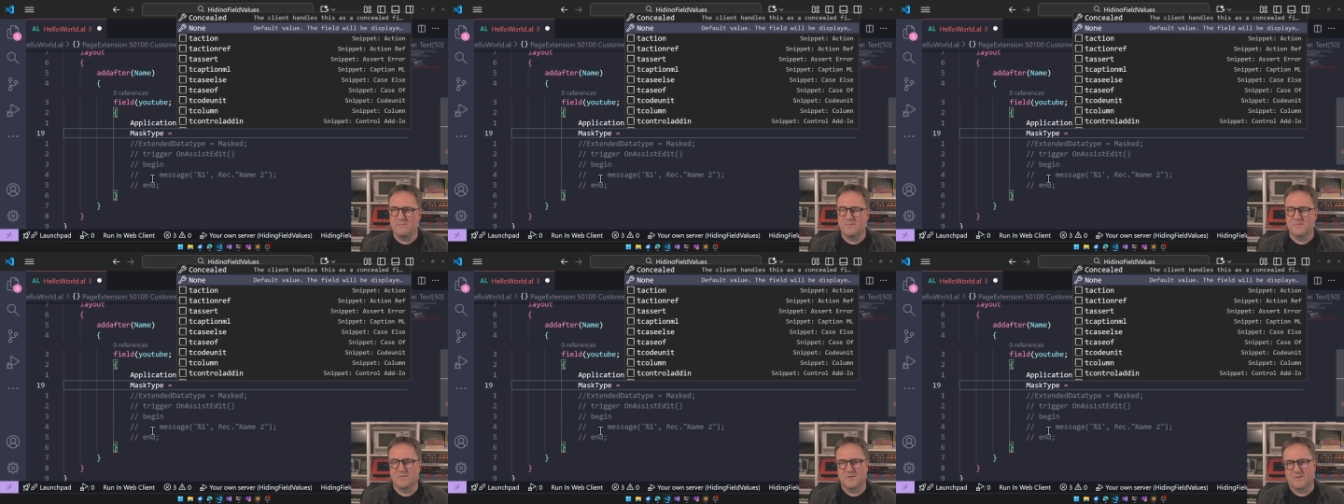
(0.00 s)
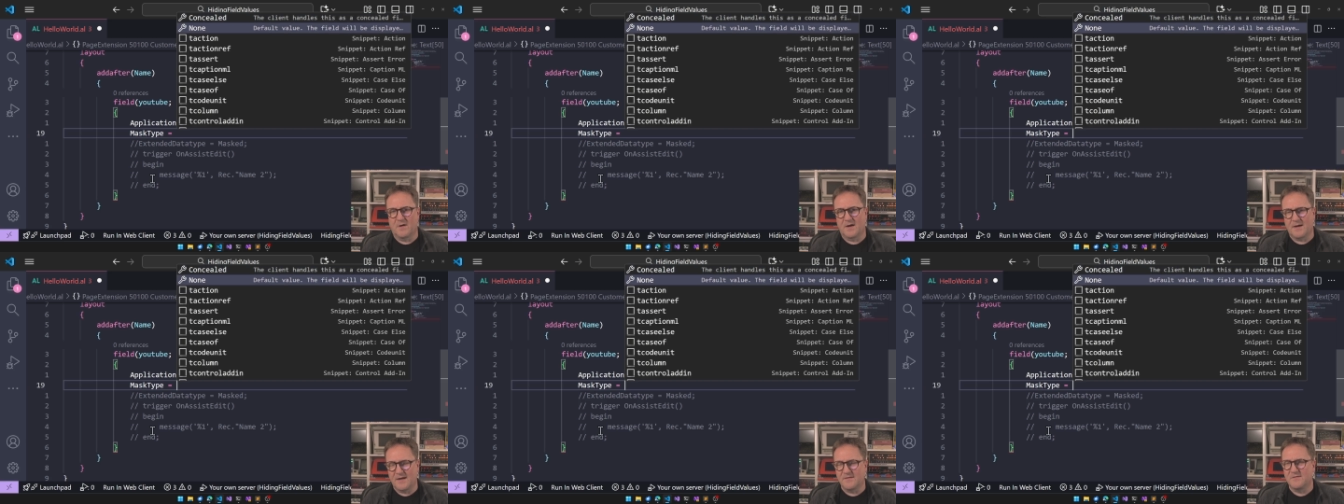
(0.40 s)
So I
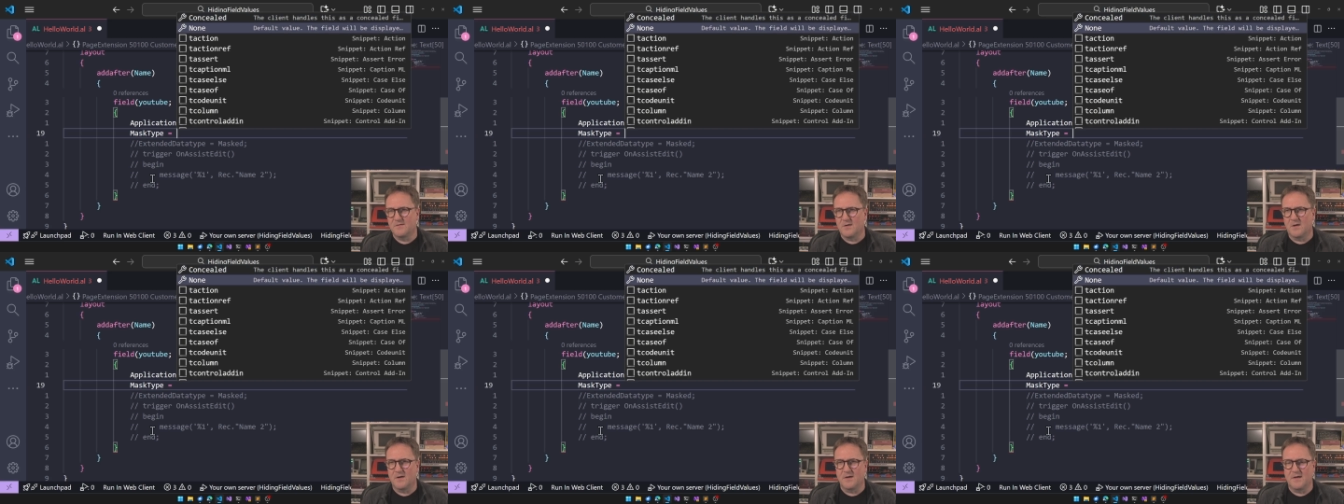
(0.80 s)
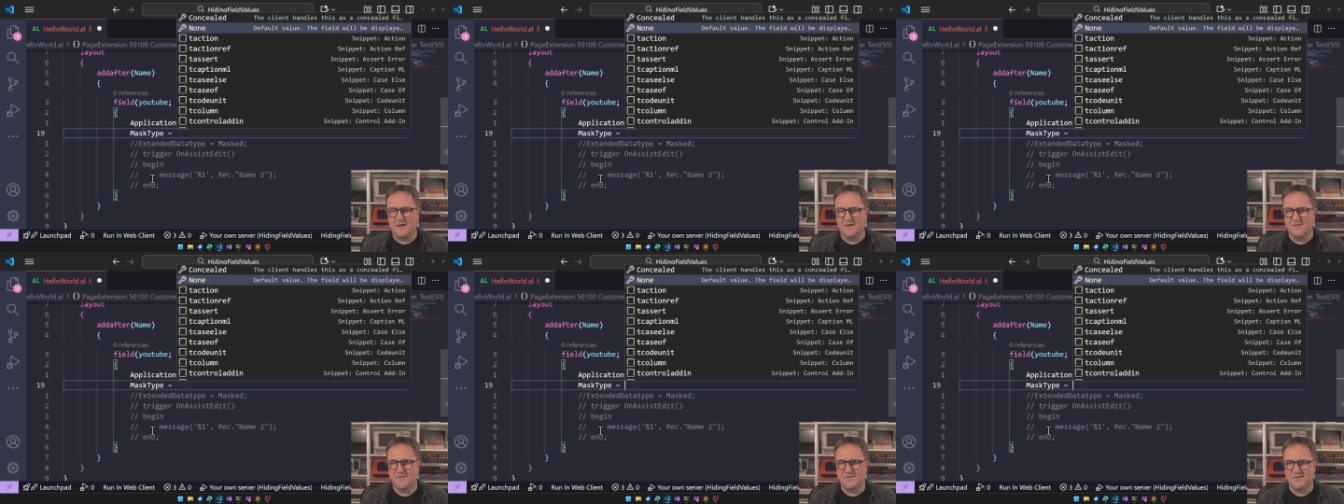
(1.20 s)
guess none
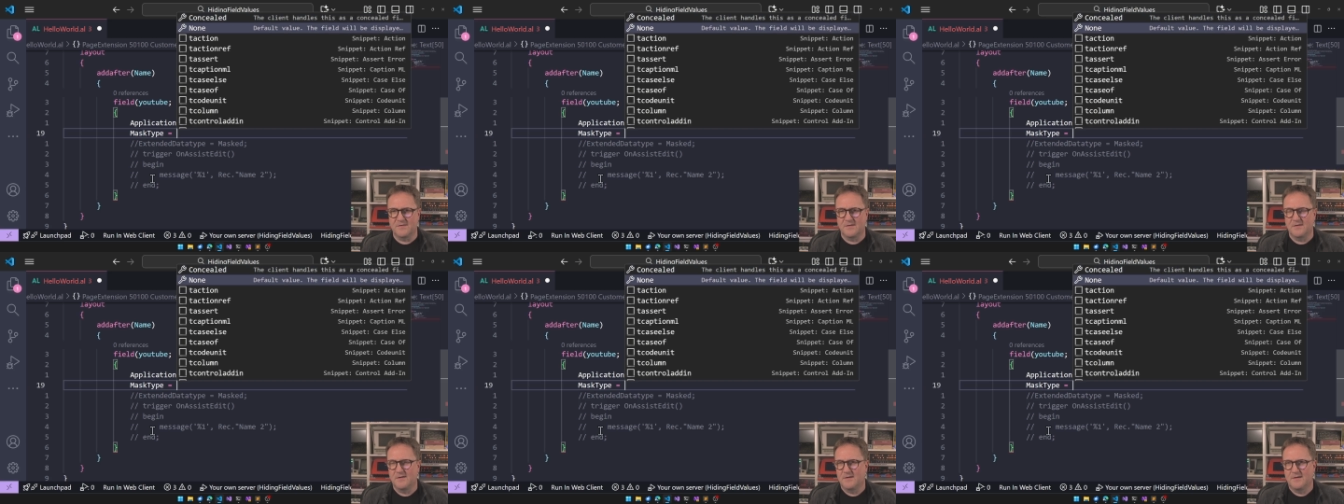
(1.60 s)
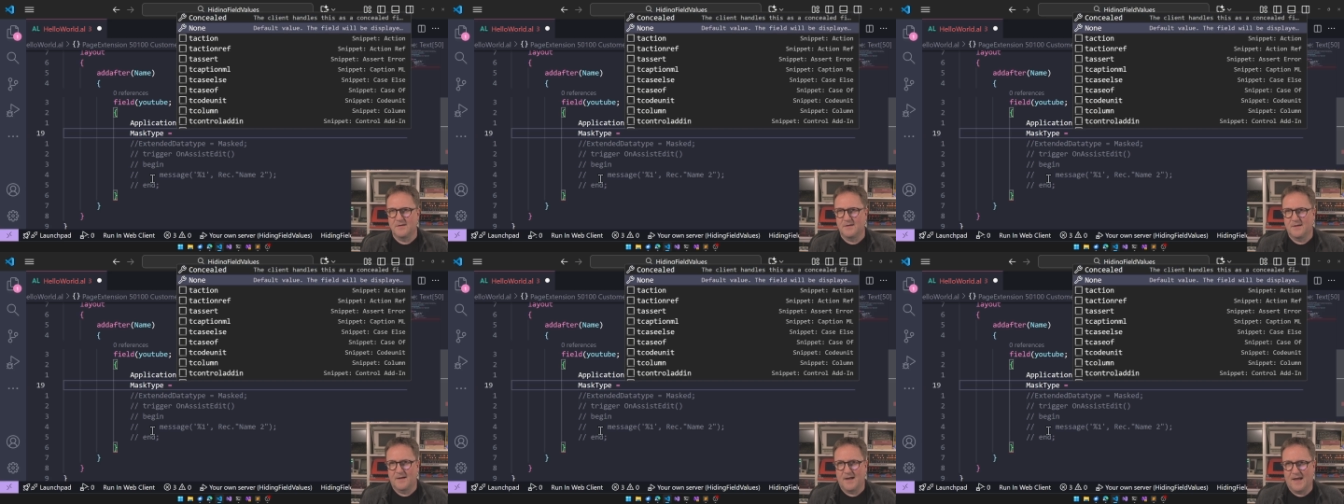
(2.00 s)
is
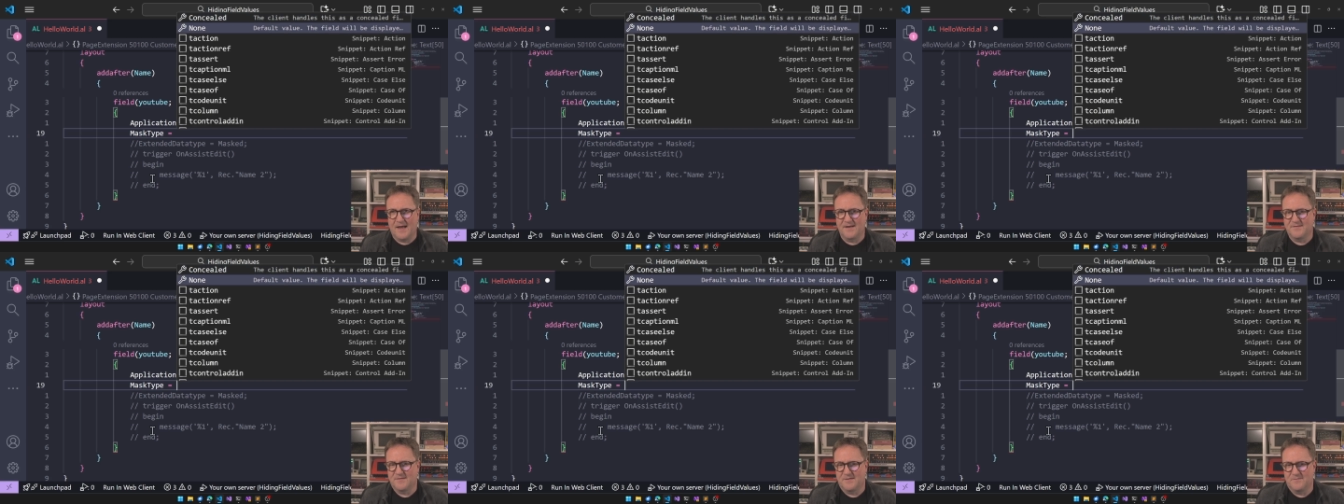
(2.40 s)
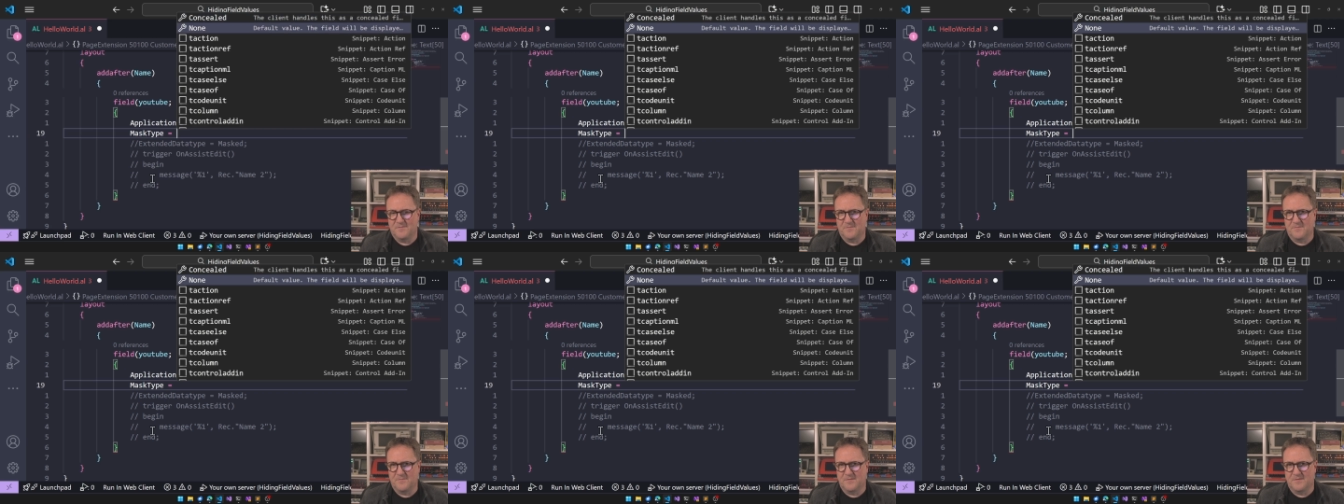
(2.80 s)
as
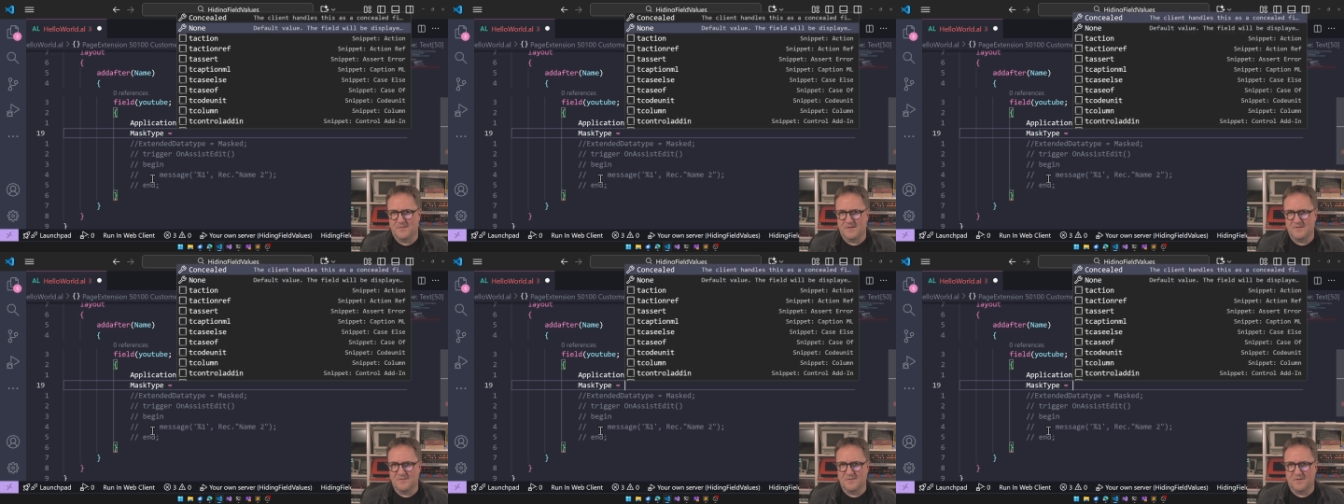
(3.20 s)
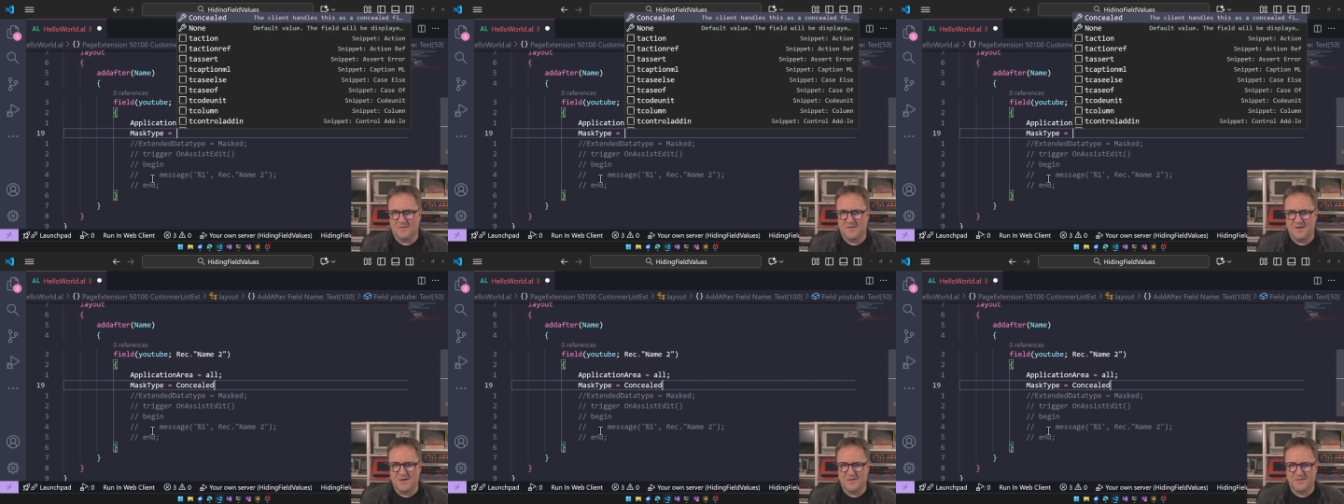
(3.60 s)
if it's not there.